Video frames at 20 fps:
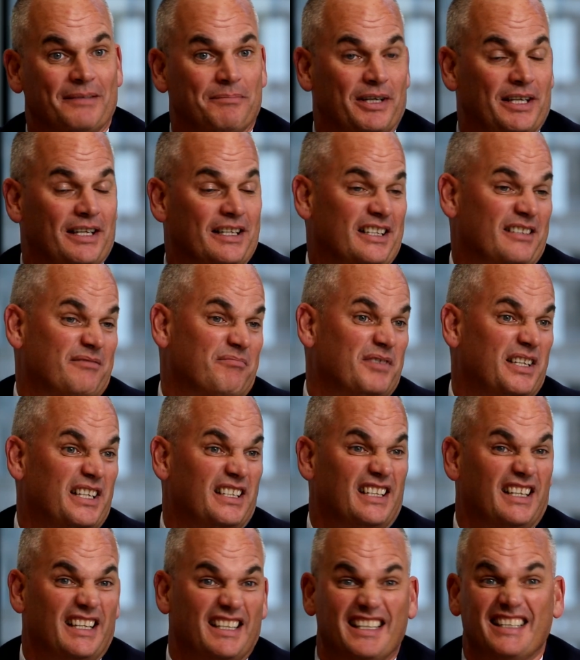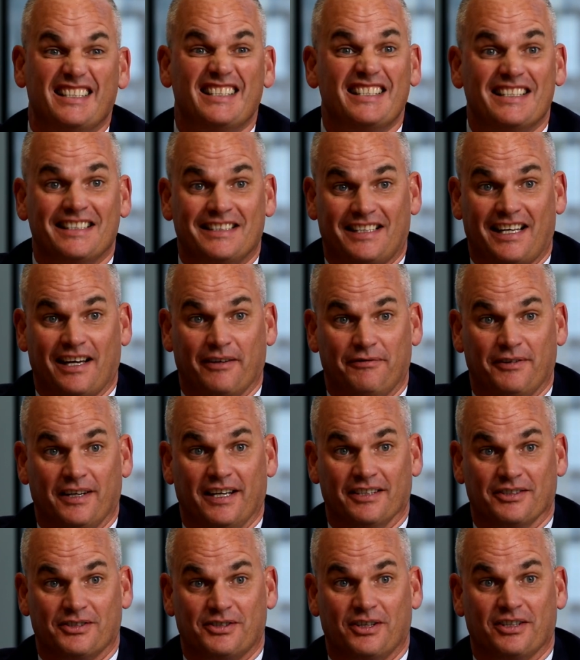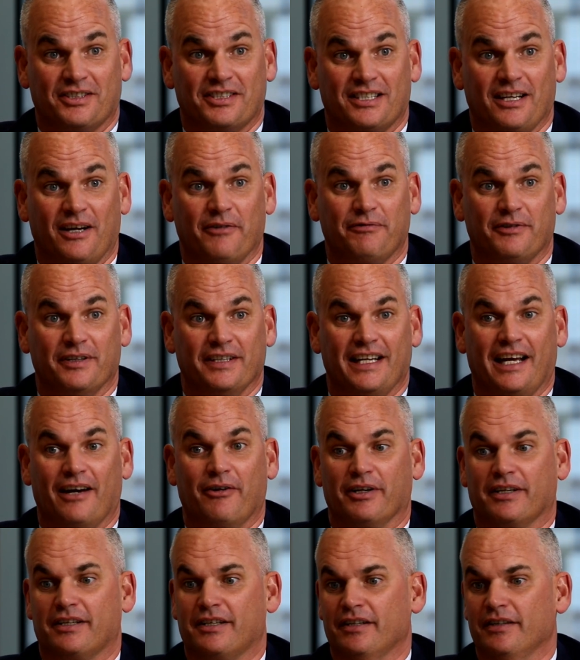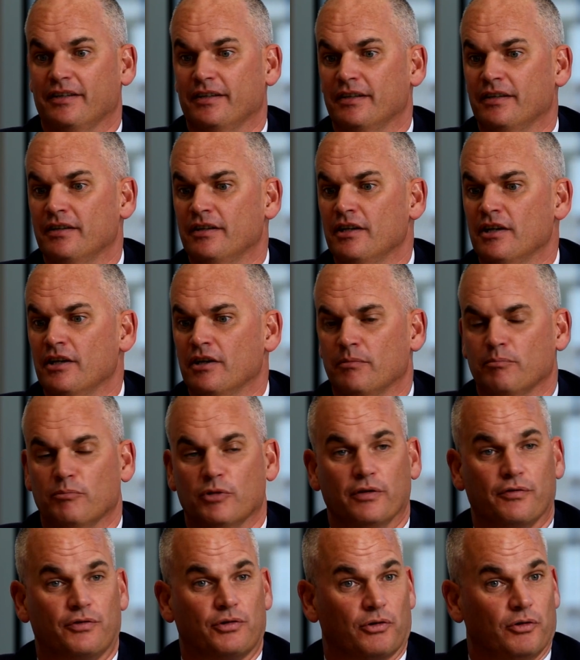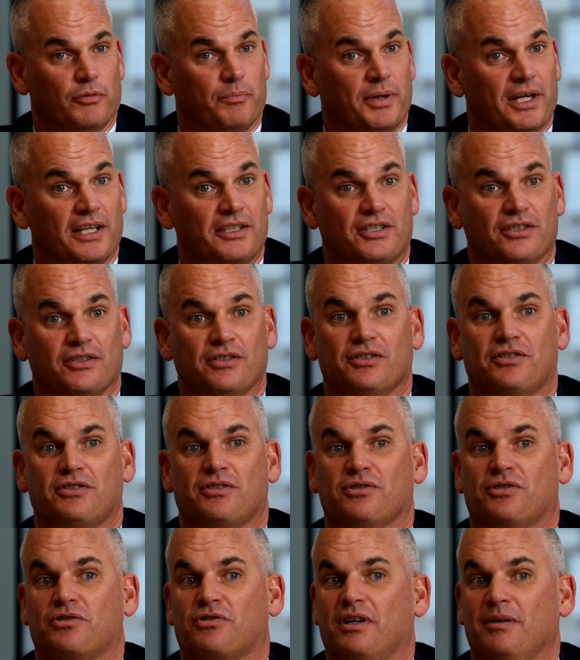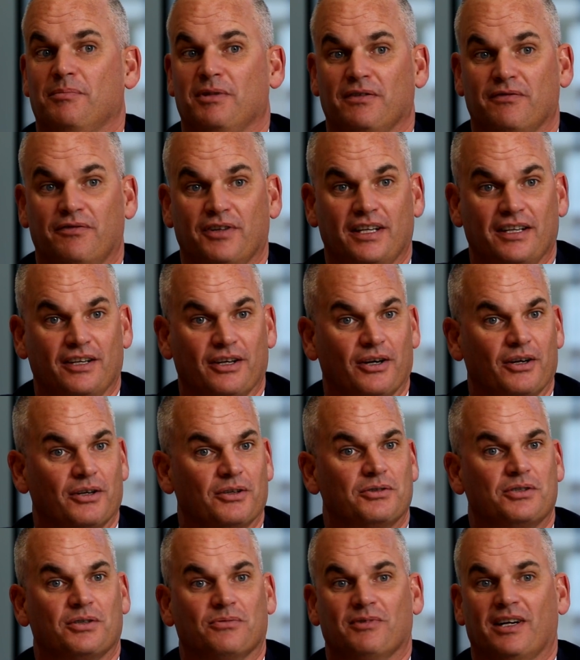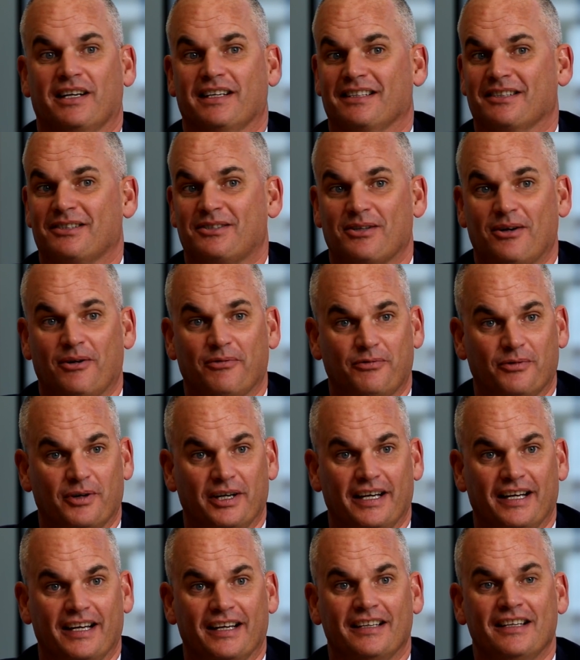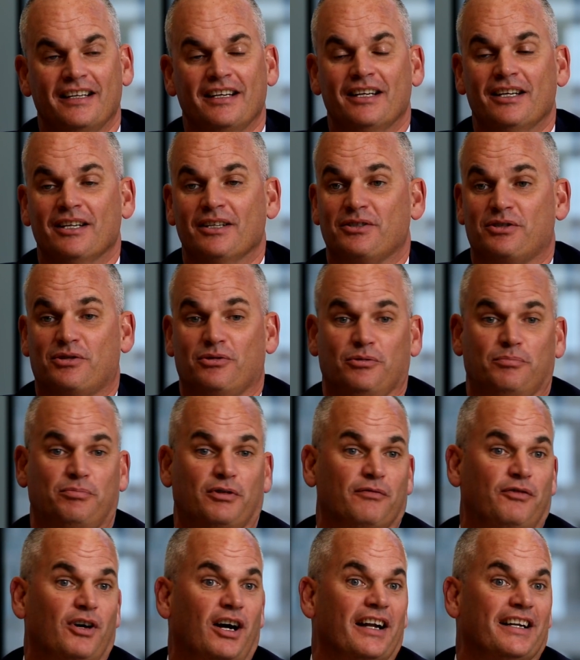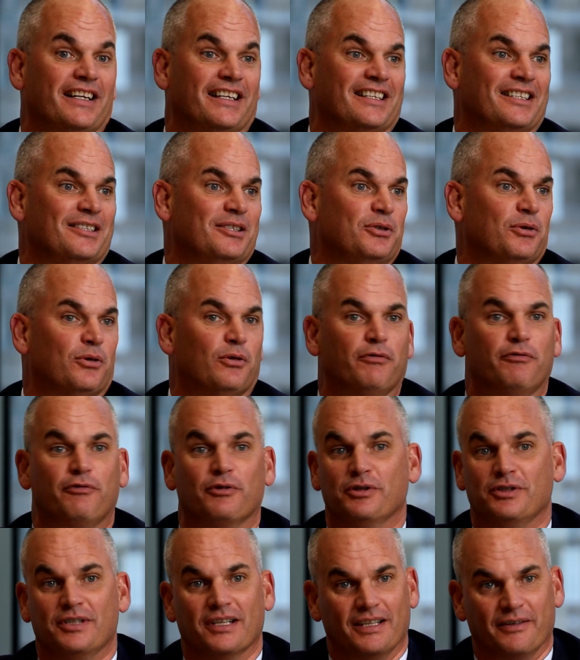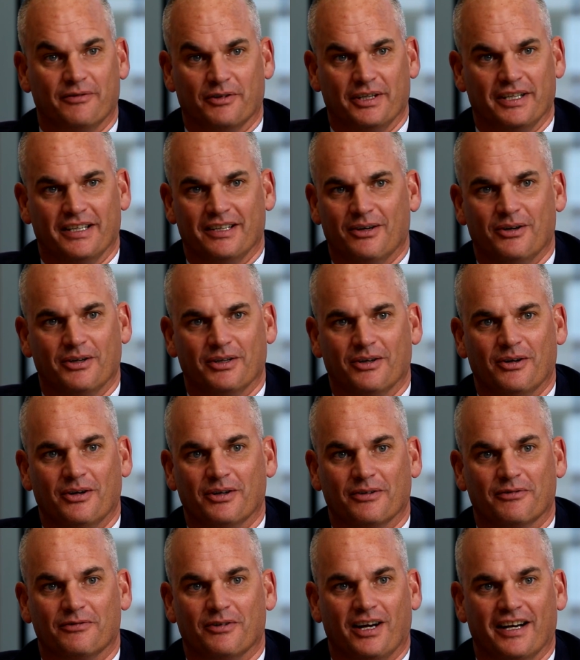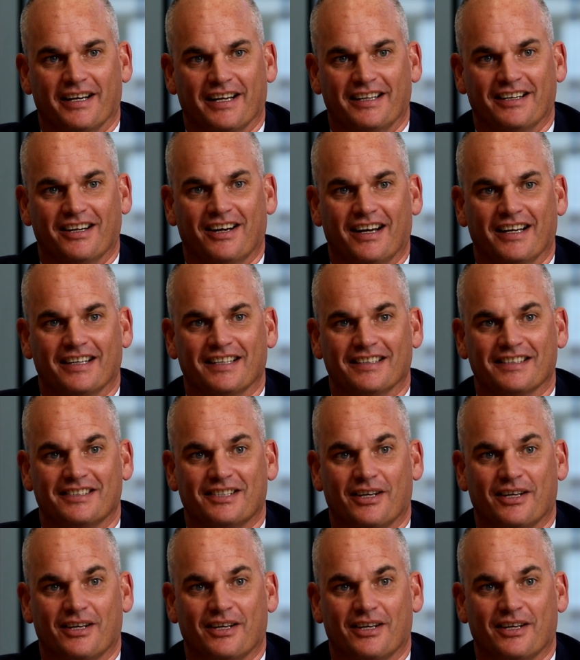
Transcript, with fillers: be in, a, in, in an internet cafe and search stuff, and now it can move through pictures to streaming video to running software to providing your food delivery on a, on a Friday night. And